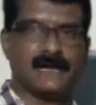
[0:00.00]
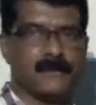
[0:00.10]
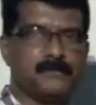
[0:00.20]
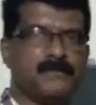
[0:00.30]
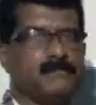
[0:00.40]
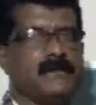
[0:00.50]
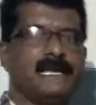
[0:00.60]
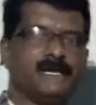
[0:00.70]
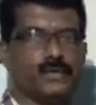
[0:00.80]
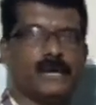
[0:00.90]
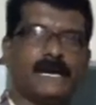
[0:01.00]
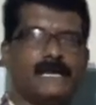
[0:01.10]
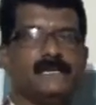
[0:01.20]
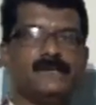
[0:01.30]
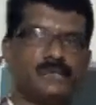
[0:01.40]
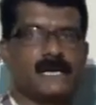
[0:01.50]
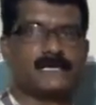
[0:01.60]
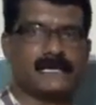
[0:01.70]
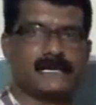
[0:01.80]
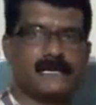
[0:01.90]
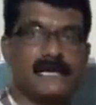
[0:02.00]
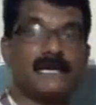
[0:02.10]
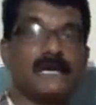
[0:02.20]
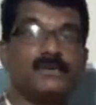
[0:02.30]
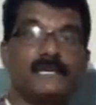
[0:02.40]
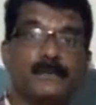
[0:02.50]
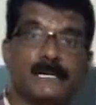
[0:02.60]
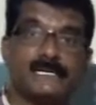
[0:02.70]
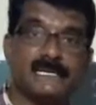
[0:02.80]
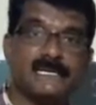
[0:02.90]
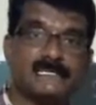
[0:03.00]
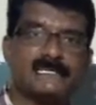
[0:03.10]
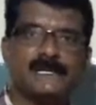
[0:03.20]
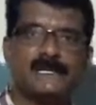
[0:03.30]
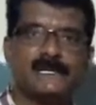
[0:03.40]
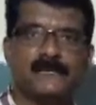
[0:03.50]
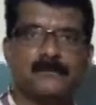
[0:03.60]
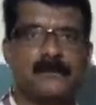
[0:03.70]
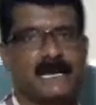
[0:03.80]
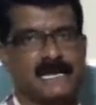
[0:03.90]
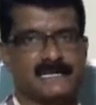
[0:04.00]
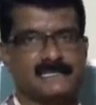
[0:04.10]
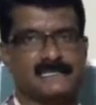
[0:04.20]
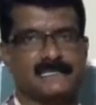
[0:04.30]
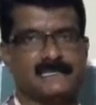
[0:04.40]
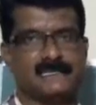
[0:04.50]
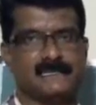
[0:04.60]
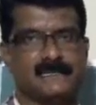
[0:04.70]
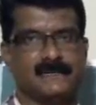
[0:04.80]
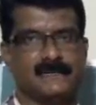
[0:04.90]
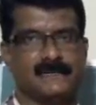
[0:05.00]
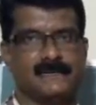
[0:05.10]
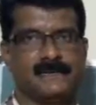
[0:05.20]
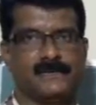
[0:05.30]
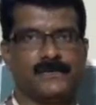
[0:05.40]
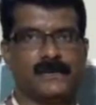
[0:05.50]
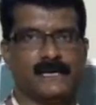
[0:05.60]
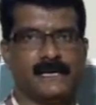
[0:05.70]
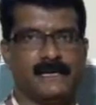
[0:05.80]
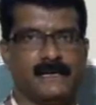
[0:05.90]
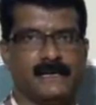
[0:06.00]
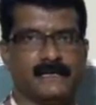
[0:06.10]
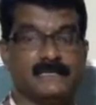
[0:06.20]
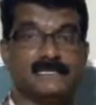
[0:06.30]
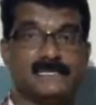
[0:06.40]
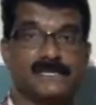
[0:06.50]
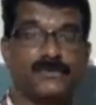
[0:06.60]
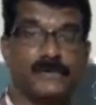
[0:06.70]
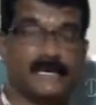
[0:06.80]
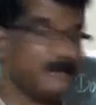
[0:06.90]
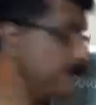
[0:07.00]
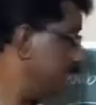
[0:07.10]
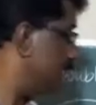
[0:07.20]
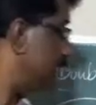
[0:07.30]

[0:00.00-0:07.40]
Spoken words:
PbI2, I2 are there. Now the equation is balanced. Okay. This is how we can balance